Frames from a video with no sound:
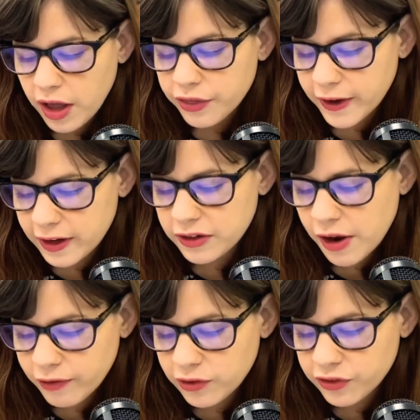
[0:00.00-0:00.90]
that I
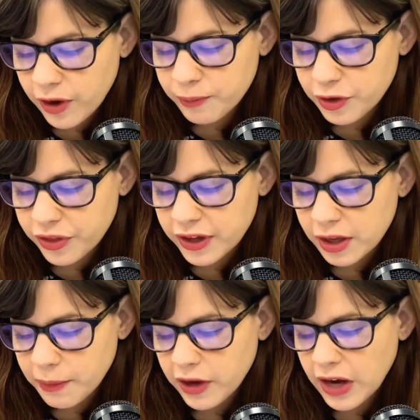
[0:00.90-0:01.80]
never stopped to think
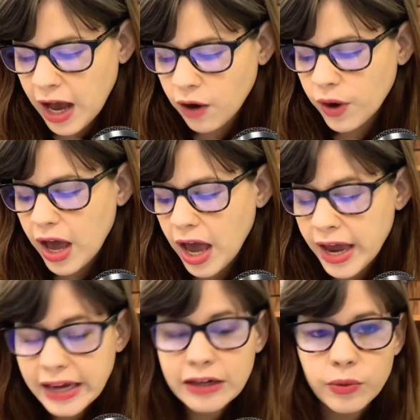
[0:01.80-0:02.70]
about how
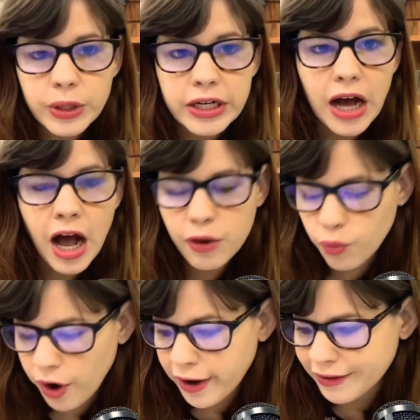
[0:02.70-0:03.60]
angry I
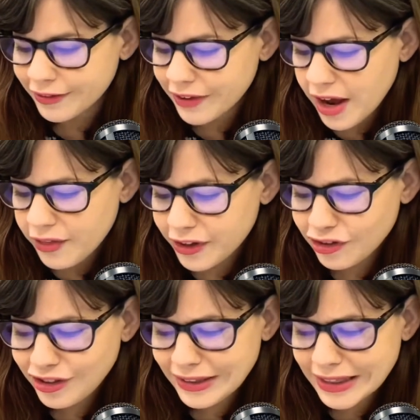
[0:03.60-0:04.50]
was that
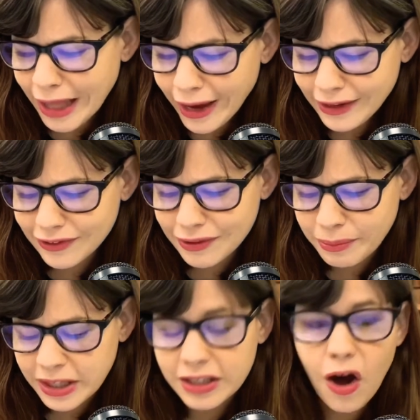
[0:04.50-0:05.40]
she lied to
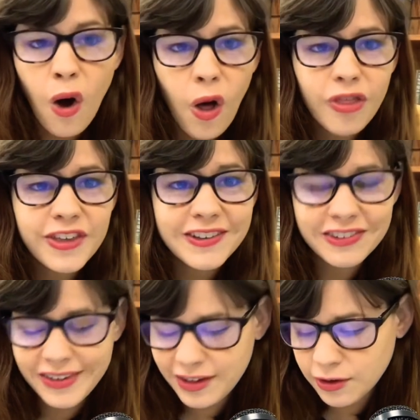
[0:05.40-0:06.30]
me all these
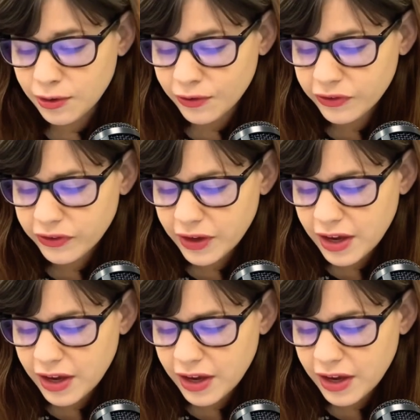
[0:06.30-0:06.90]
years.